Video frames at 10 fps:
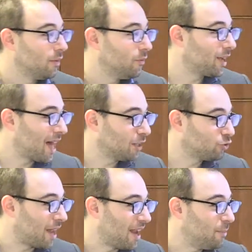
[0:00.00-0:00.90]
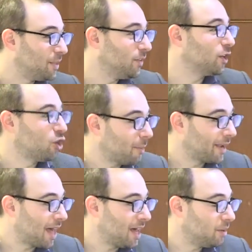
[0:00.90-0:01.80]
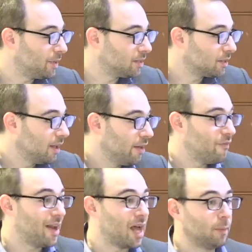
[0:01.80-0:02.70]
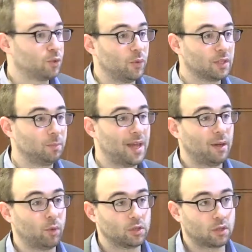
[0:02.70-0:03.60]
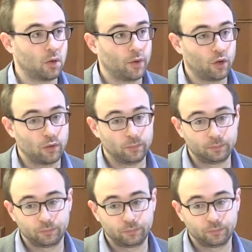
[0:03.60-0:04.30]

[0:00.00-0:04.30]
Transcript: the cultural elements, the economic elements, that helps to explain what's going on.